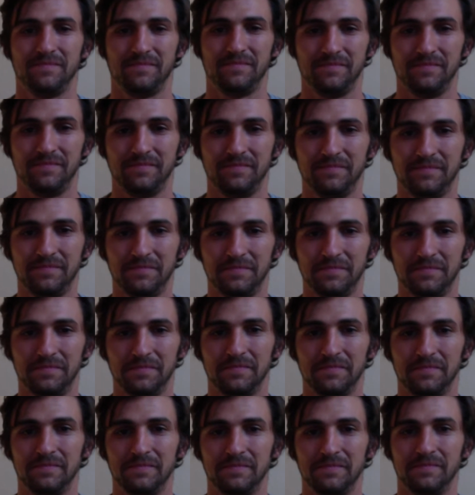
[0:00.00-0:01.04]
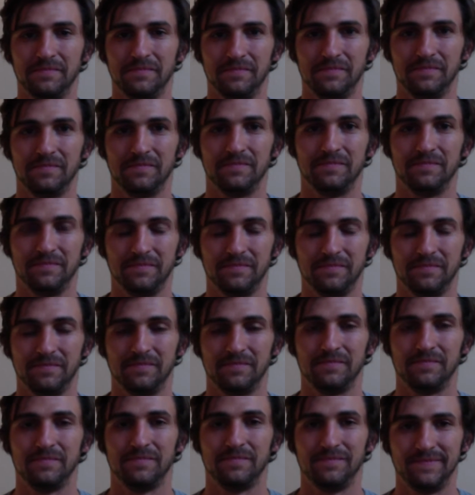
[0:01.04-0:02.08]

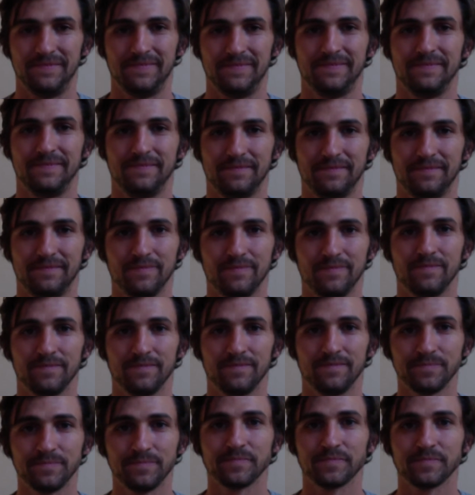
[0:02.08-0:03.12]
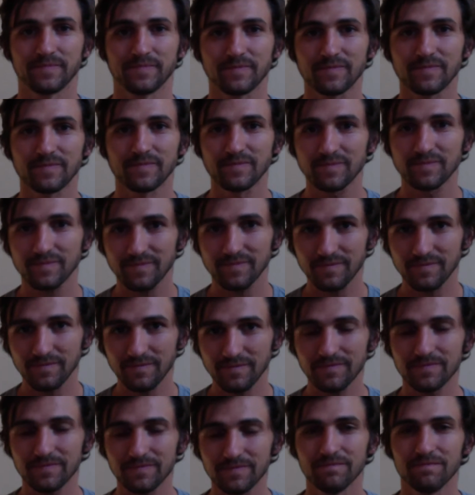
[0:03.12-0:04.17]

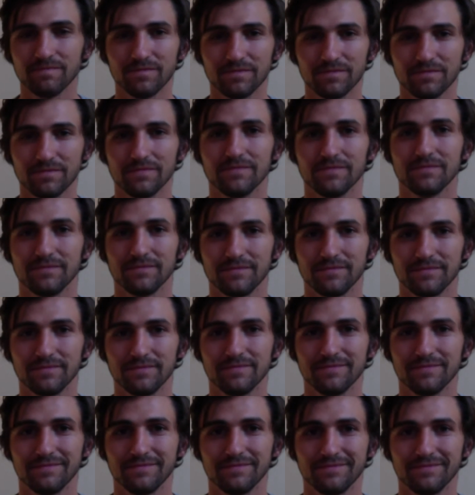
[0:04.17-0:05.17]
[no speech]